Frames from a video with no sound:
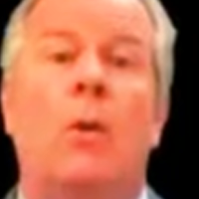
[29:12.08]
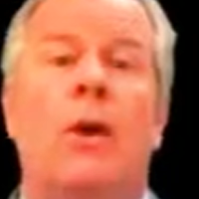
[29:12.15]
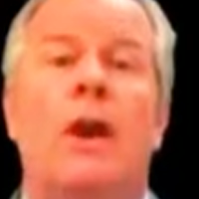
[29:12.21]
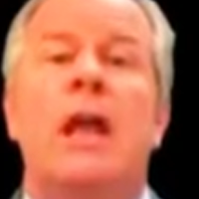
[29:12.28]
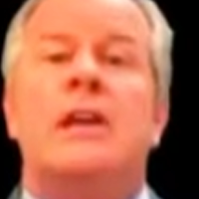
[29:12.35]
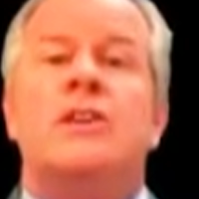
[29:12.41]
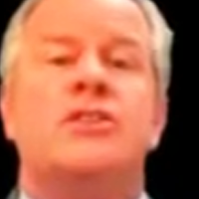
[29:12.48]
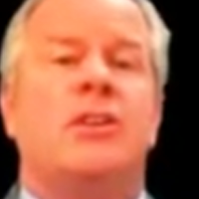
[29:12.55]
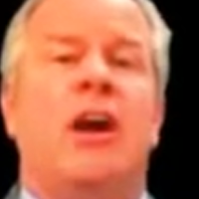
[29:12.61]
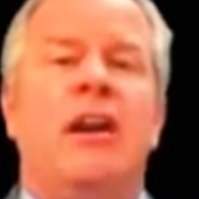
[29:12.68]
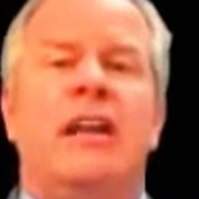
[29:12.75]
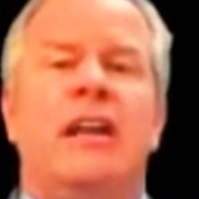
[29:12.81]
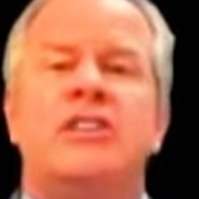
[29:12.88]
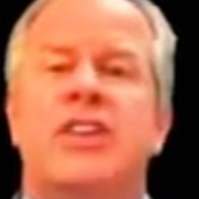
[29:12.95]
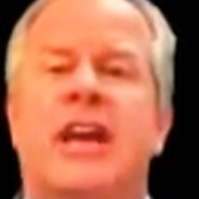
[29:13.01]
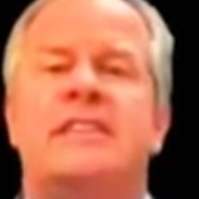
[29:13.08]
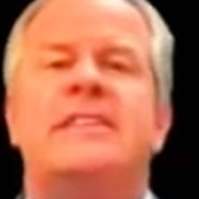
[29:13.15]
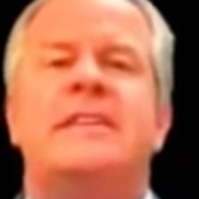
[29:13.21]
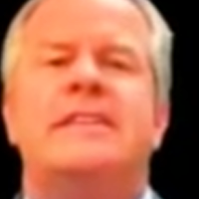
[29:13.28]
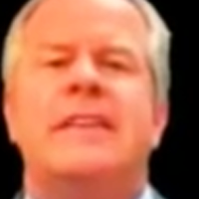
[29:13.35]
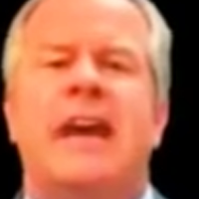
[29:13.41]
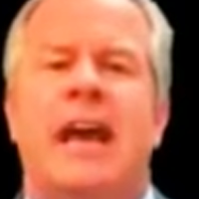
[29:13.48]
Or, "Start a
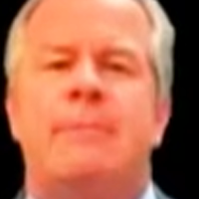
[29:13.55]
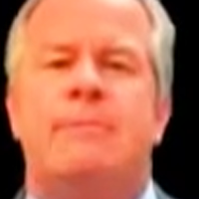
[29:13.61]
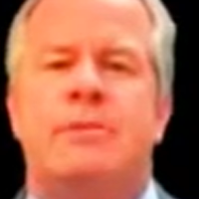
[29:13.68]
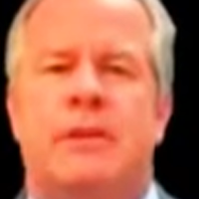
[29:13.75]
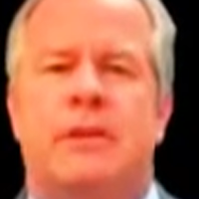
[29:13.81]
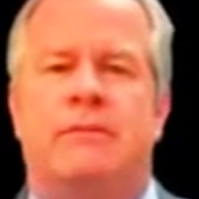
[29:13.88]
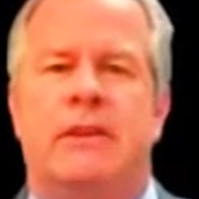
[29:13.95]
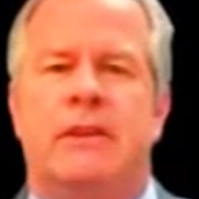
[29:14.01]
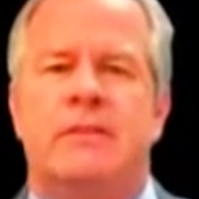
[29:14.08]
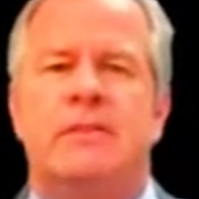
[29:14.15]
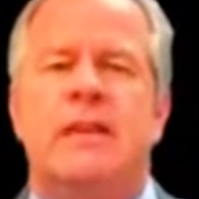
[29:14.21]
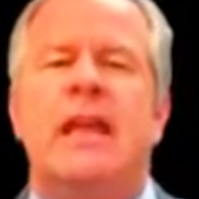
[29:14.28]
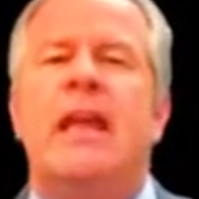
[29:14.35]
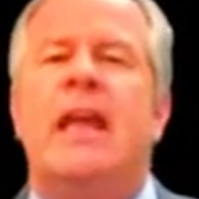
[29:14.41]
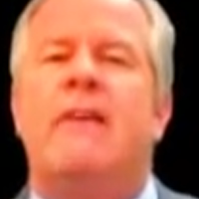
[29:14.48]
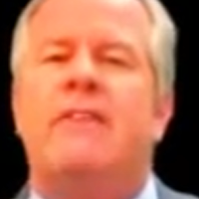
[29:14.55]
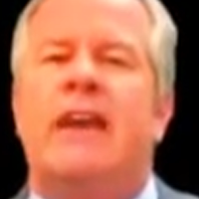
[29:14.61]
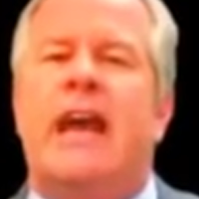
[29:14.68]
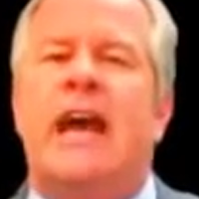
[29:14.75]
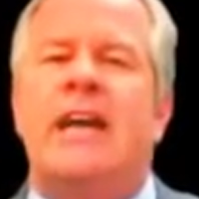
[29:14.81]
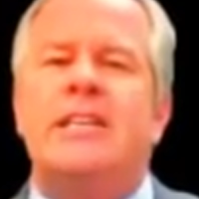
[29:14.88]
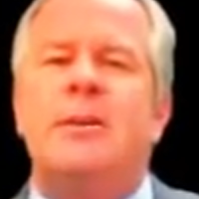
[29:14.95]
just-in-time service. If a
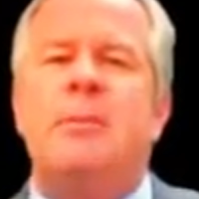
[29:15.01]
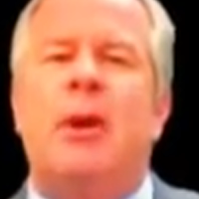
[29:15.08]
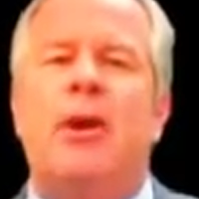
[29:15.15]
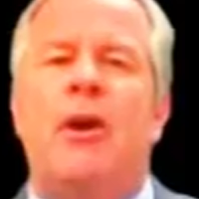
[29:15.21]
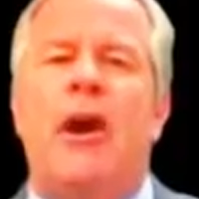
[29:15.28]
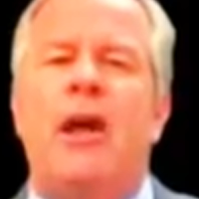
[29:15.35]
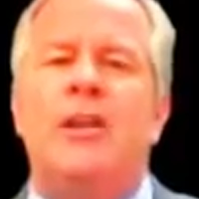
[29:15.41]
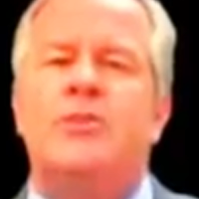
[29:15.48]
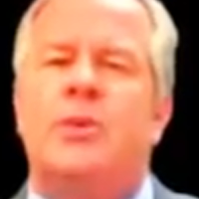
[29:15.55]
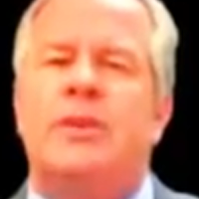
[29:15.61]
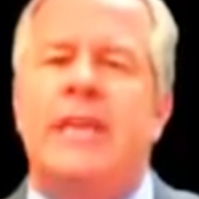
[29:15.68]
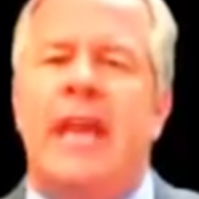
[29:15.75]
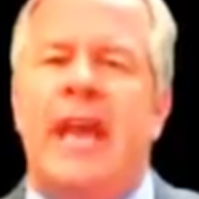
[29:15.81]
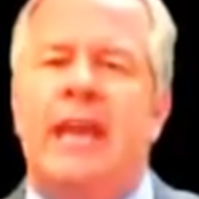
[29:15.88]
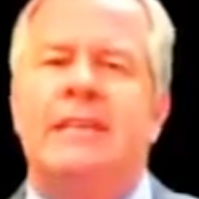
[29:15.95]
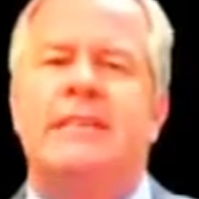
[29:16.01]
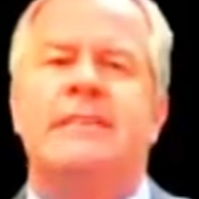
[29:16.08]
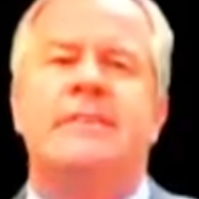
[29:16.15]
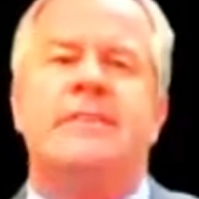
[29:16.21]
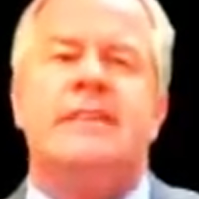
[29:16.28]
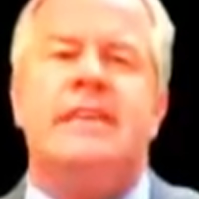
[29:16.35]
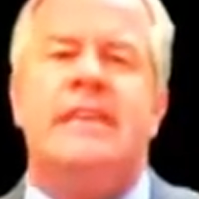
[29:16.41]
customer calls or
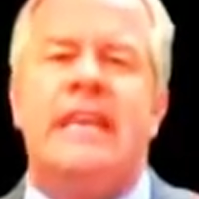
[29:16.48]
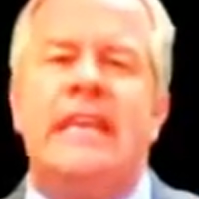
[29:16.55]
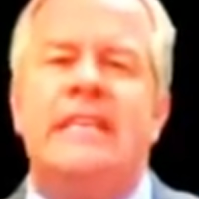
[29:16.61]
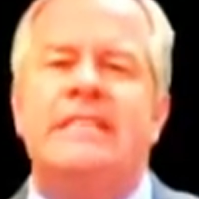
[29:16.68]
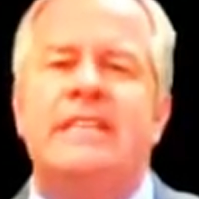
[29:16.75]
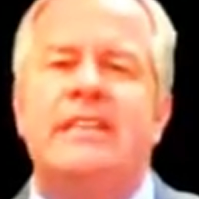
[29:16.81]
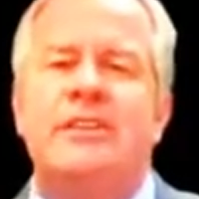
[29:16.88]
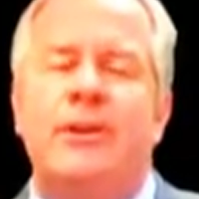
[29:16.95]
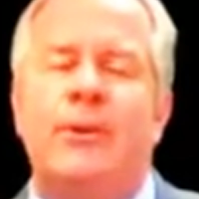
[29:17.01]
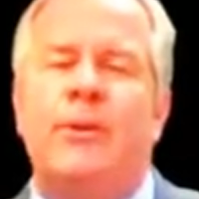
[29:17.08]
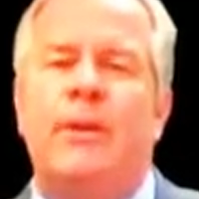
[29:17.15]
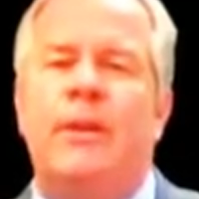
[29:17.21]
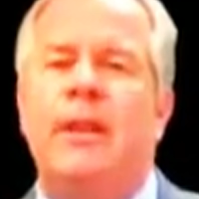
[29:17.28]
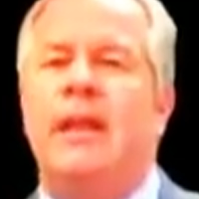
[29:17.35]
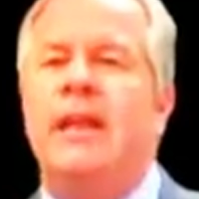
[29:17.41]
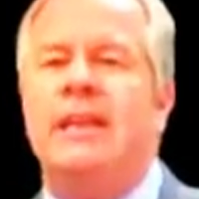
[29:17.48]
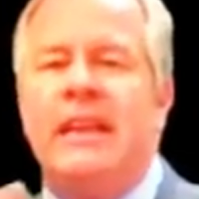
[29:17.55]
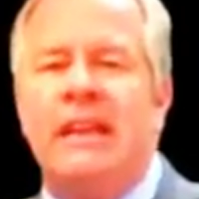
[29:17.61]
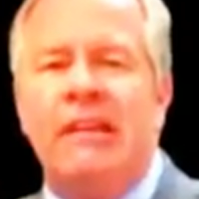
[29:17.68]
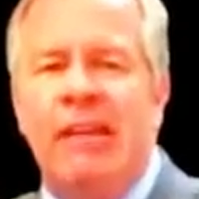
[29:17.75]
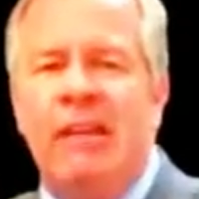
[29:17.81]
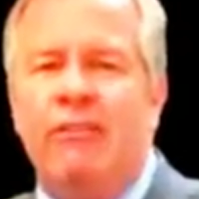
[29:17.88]
texts and needs a tool,
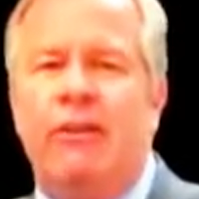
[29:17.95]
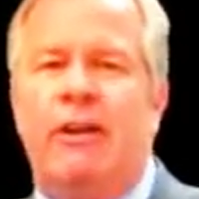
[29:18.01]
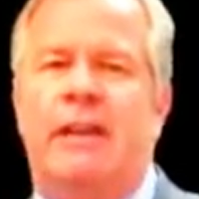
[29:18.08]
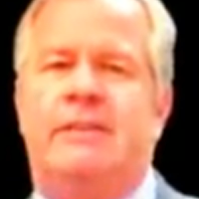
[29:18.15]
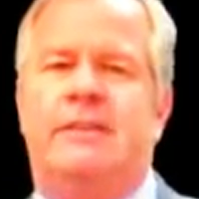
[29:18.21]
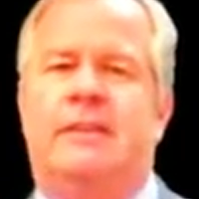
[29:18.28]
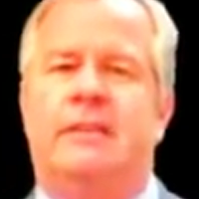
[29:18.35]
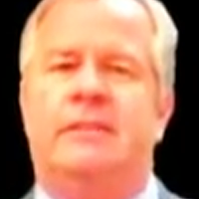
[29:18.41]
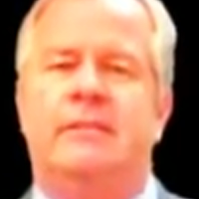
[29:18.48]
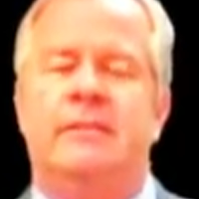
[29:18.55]
deliver it."